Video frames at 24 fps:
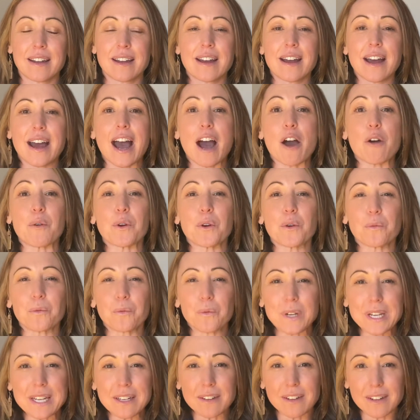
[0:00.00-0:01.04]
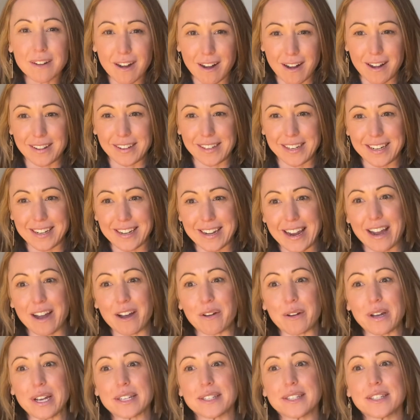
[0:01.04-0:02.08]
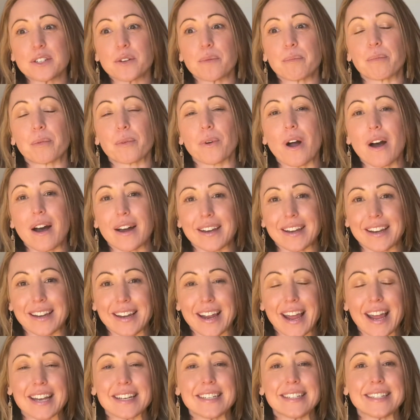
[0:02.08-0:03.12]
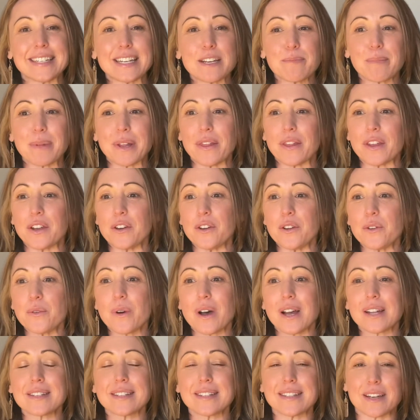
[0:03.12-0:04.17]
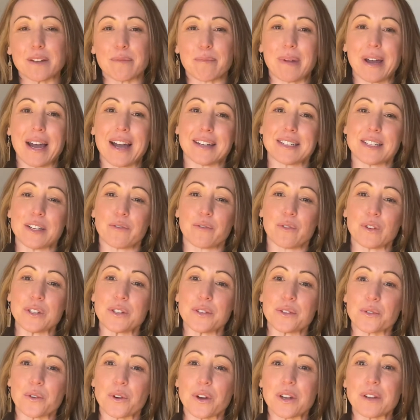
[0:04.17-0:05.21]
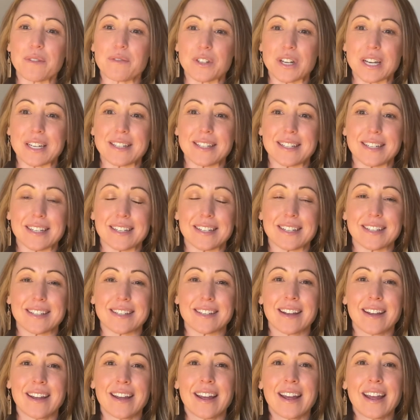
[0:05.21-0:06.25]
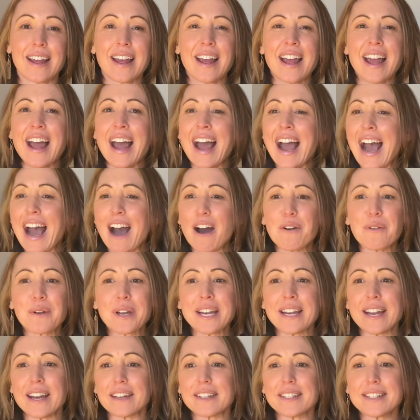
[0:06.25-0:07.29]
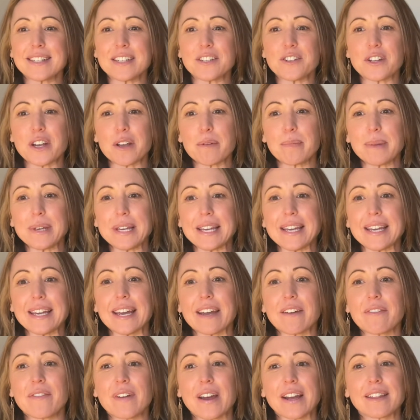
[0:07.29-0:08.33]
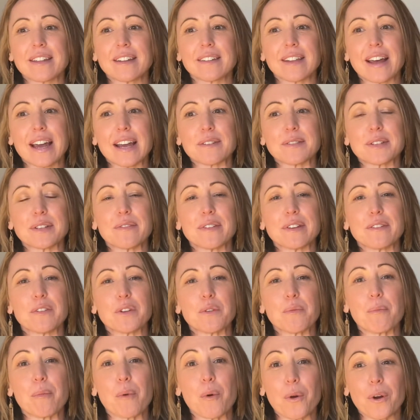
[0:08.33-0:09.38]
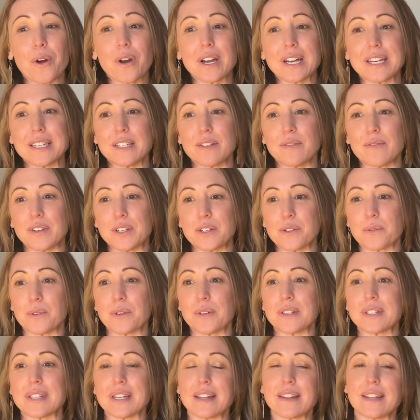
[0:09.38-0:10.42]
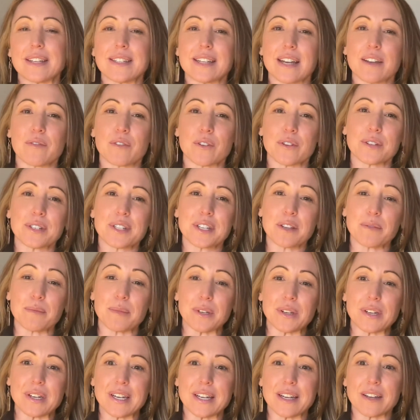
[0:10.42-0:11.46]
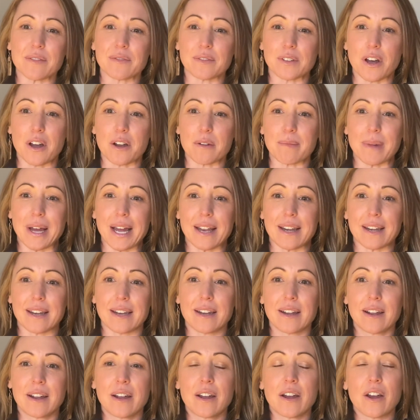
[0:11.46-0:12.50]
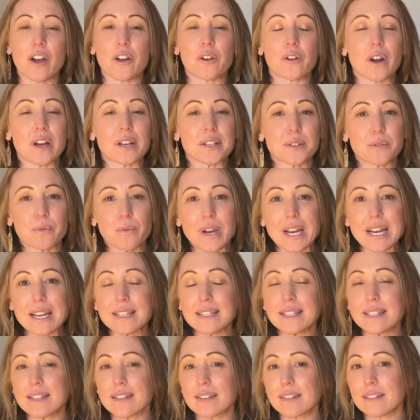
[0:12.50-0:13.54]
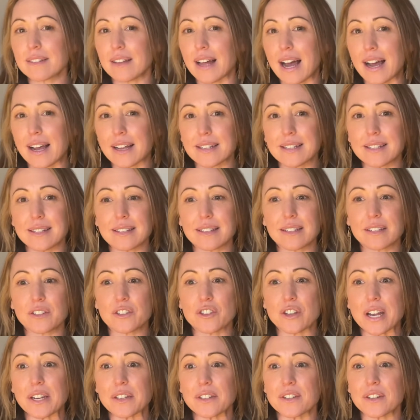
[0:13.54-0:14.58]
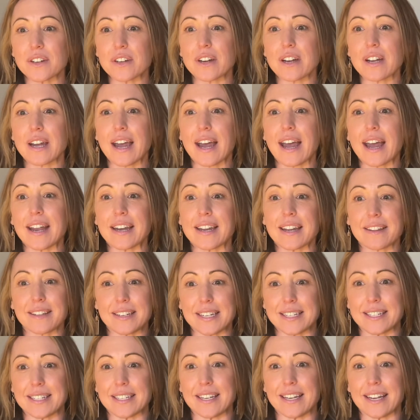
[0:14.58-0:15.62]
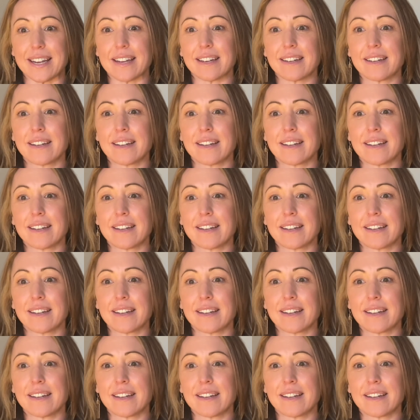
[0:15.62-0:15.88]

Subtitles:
Our real calling now is to broaden and deepen the nuanced impact of restorative justice. How can LCJP affect the lives of even more individuals in the diverse community of Longmont, across race, class, gender, and ethnicity?